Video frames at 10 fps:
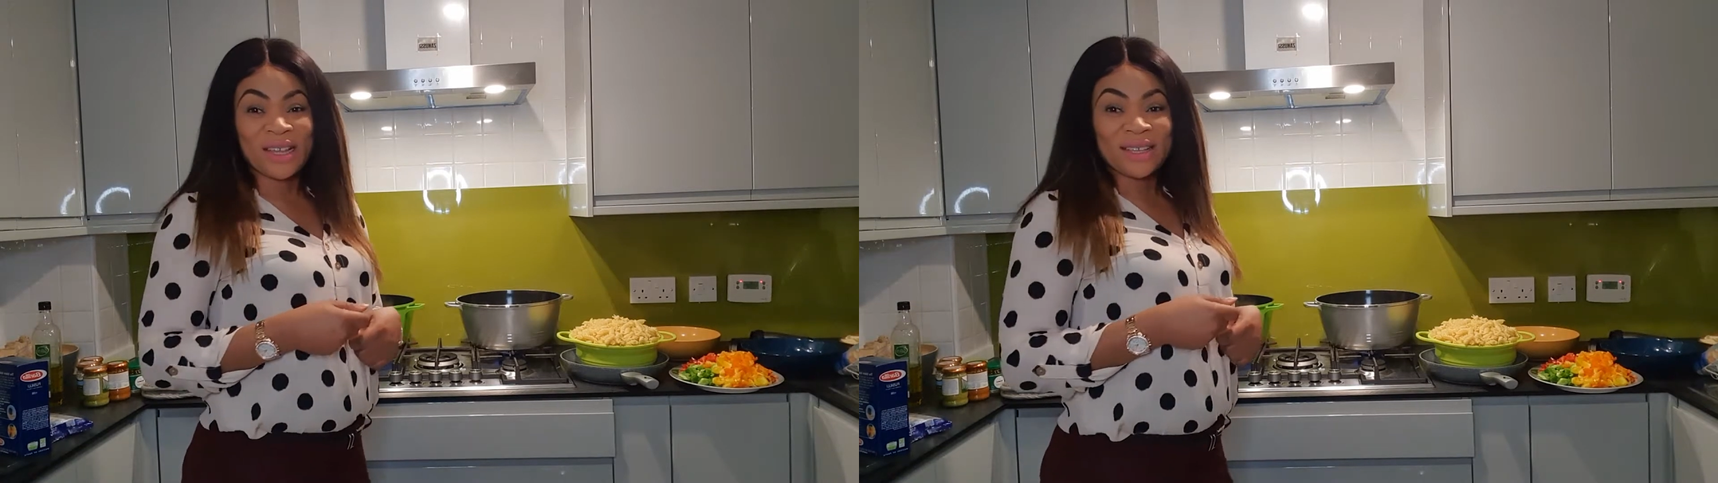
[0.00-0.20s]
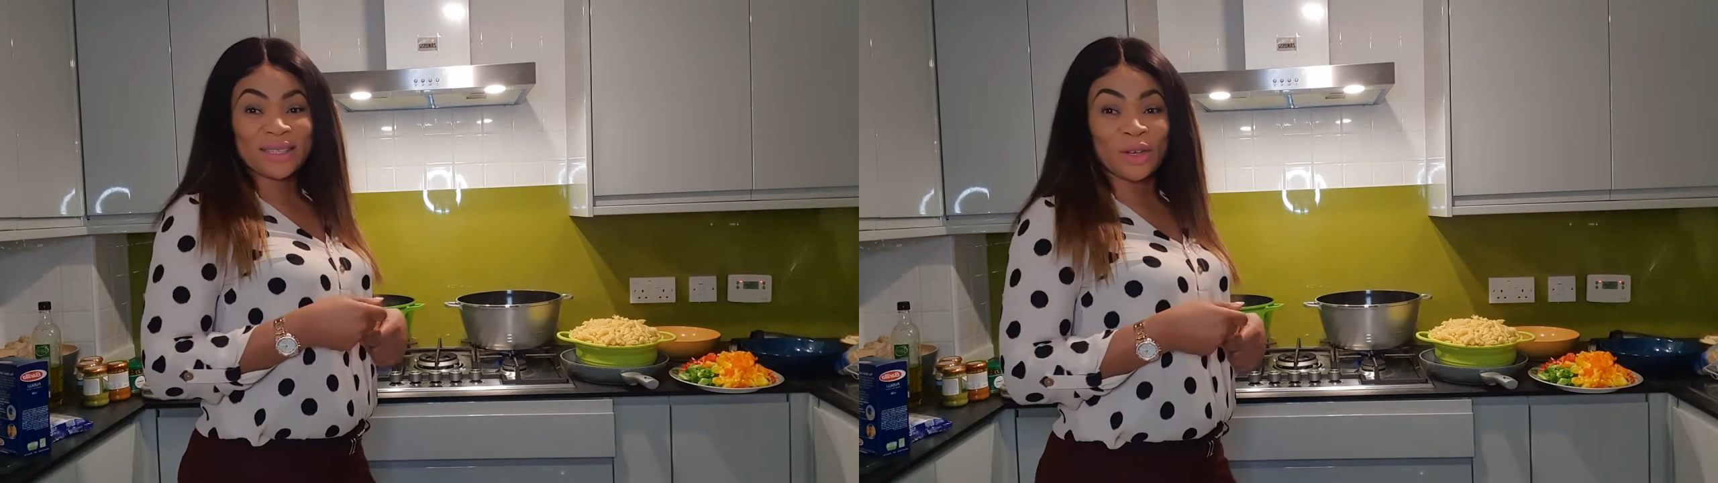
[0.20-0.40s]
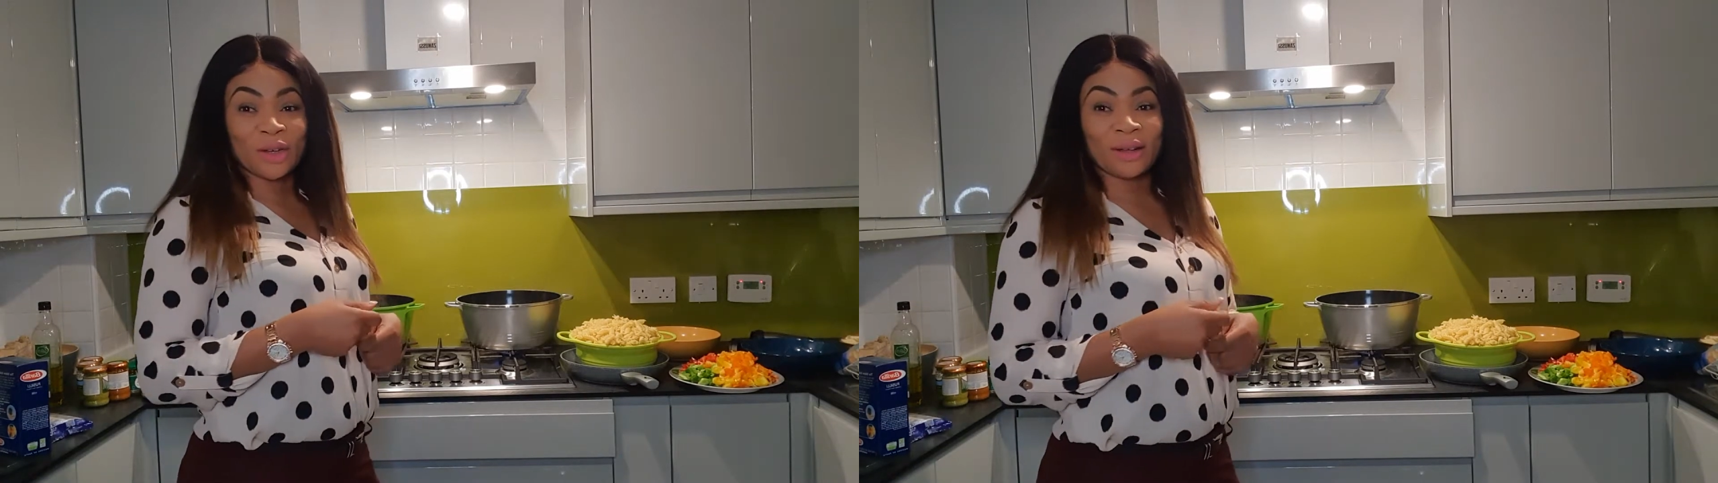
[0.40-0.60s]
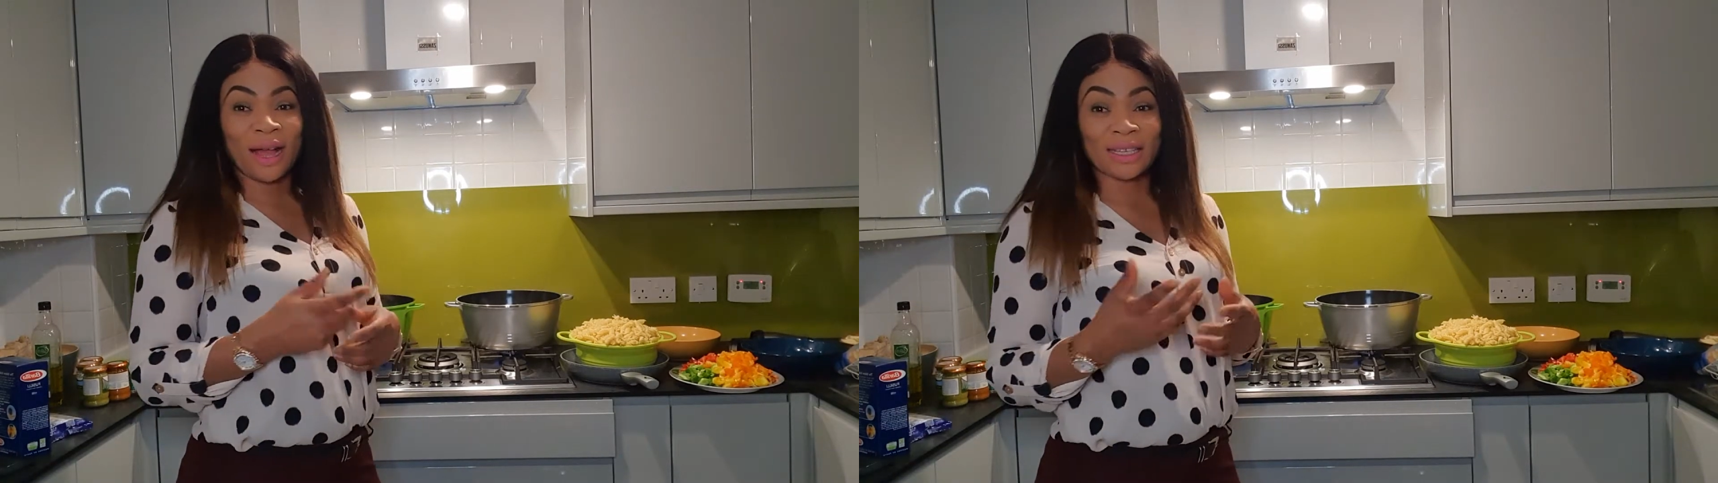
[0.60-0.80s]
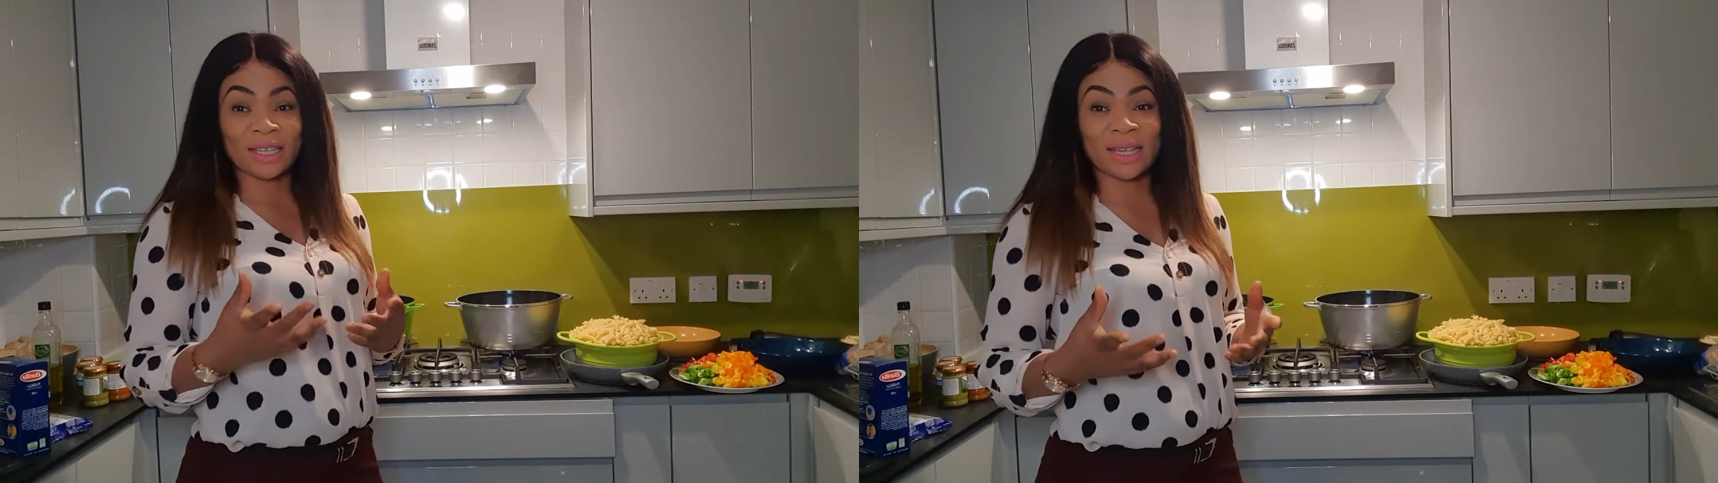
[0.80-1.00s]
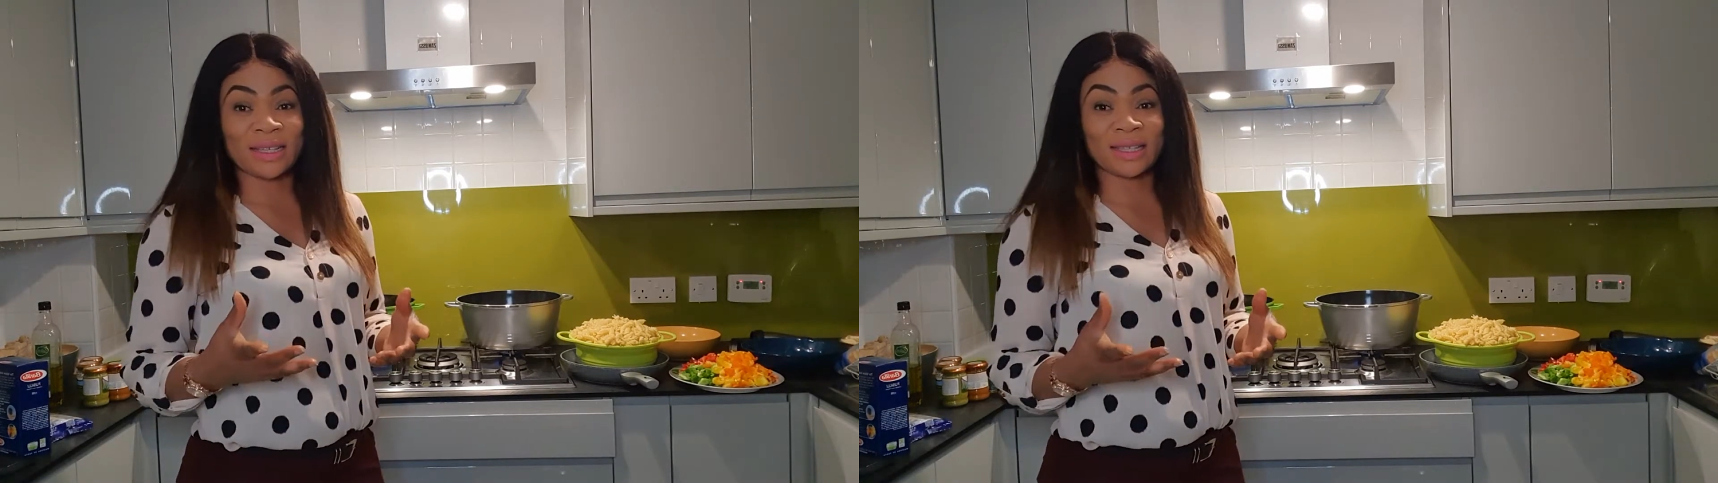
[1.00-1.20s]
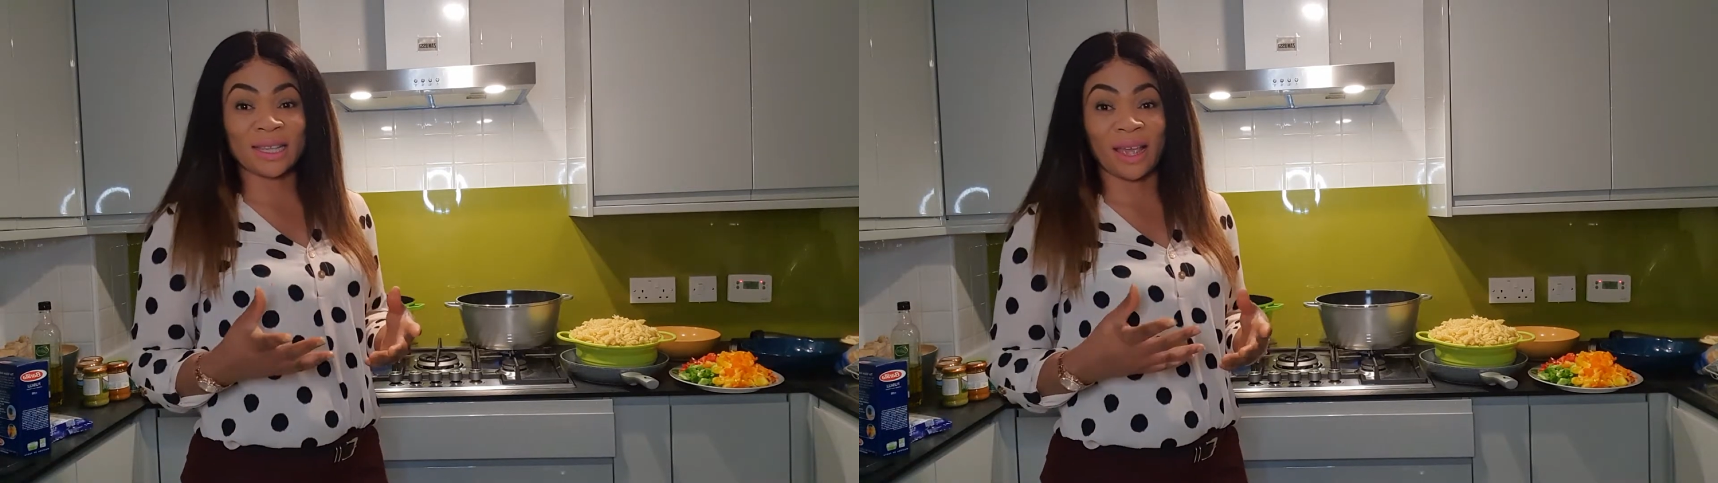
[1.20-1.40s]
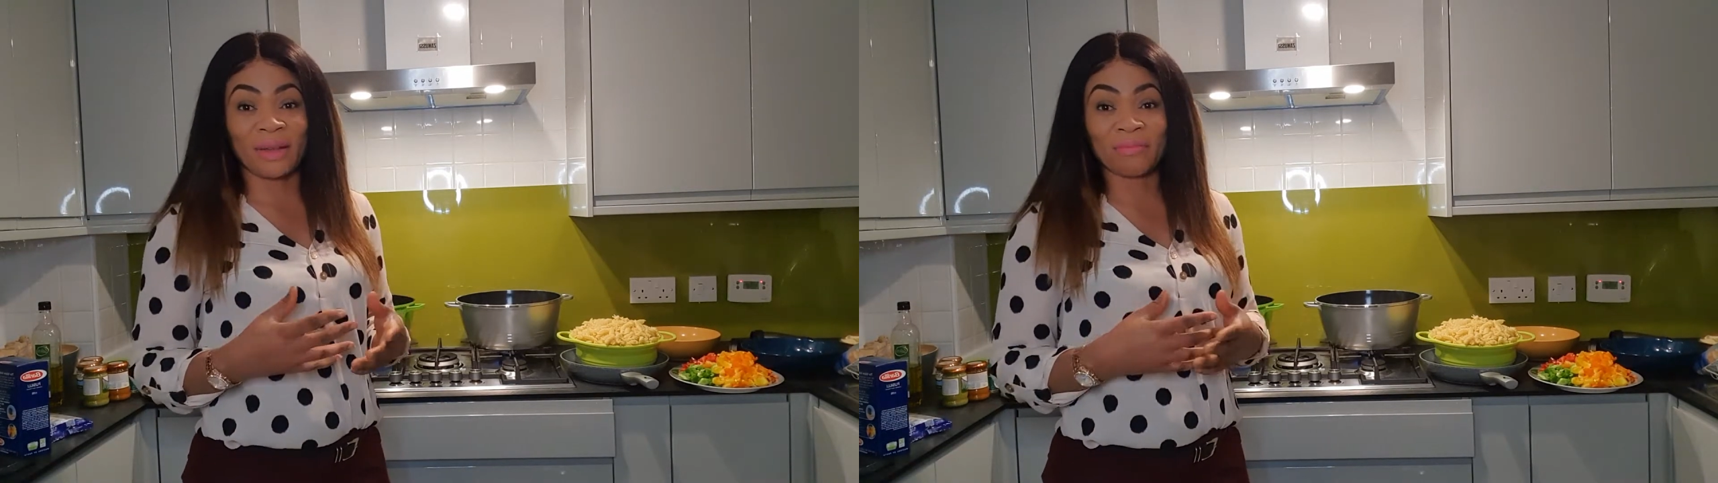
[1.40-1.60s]
So as you can
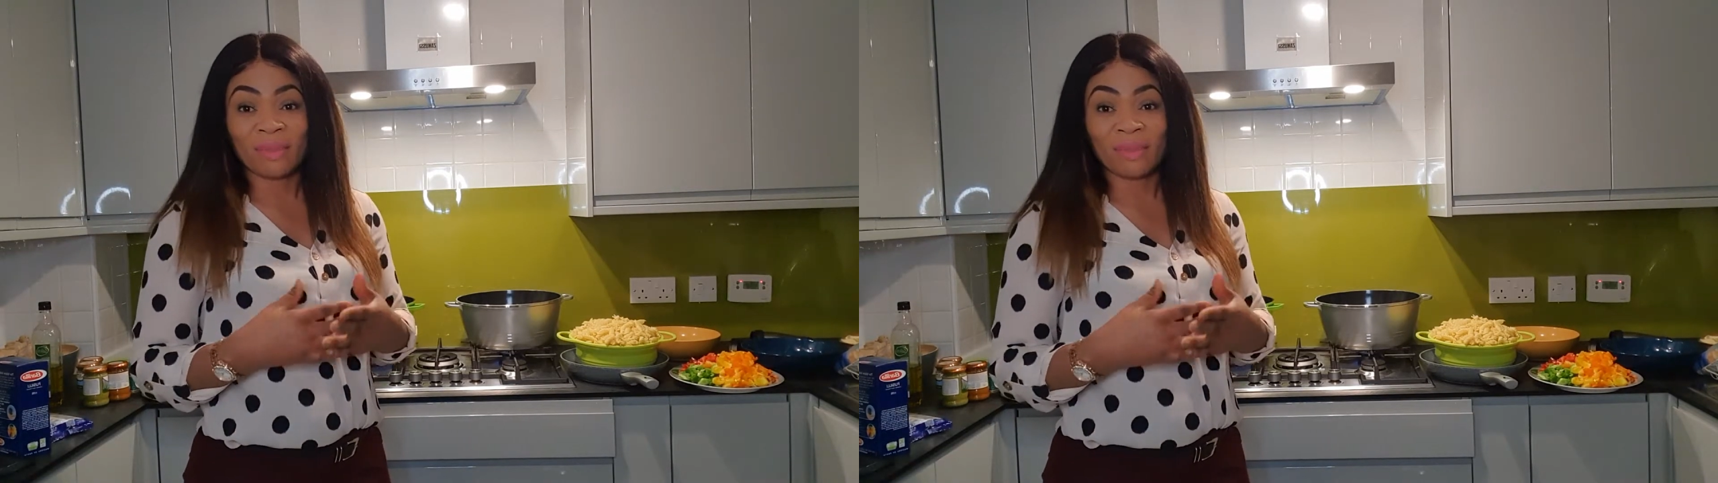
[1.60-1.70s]
see,